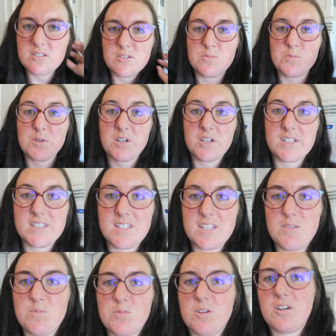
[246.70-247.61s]
super good
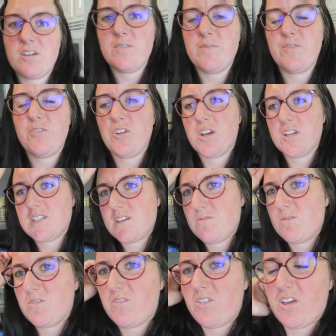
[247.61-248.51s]
sleeper. If you guys
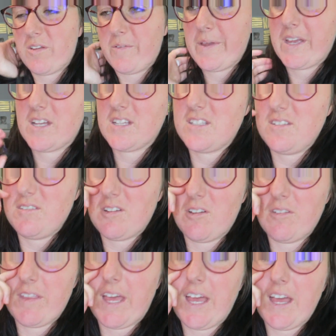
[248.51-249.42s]
have been following us, you
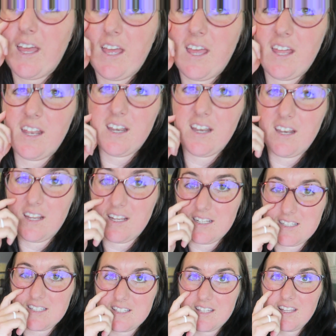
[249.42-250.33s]
know that. And
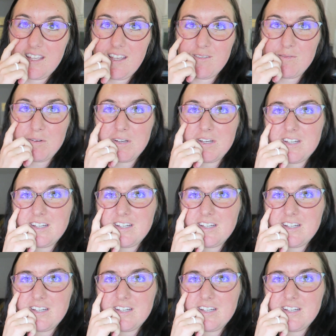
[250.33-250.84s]
his sleep